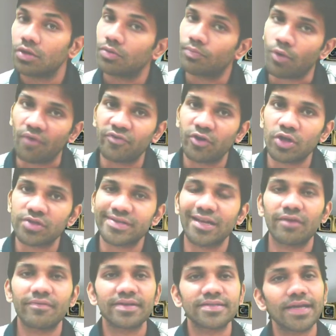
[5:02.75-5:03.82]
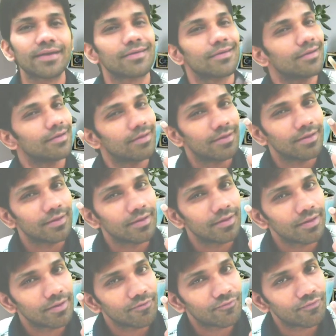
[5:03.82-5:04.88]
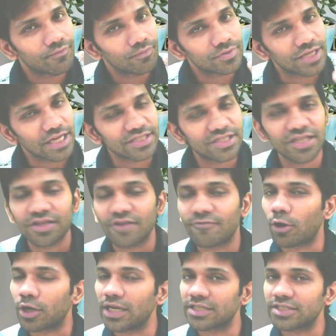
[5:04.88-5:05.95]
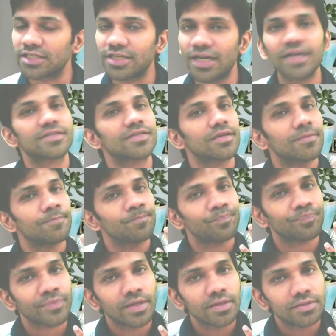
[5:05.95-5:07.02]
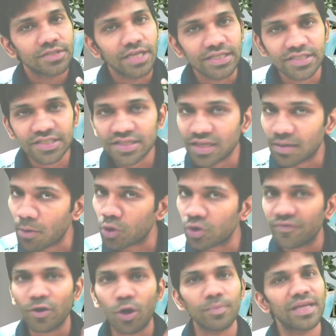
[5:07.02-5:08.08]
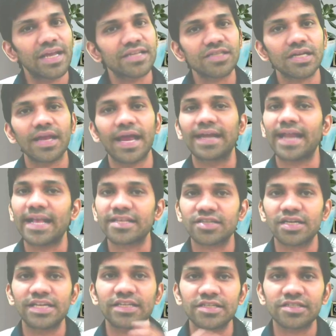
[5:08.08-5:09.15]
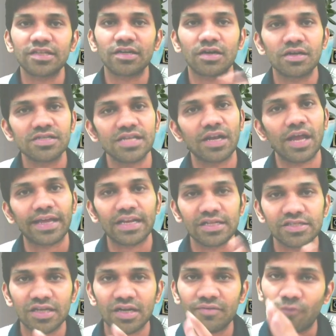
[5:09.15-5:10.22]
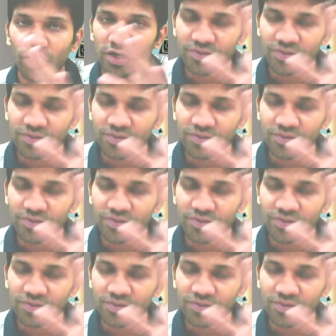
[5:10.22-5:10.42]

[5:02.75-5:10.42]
Profit on sale of asset, changes in the foreign exchange rates, changes in the amount of an obligation, and natural increase in the herds and agriculture and forest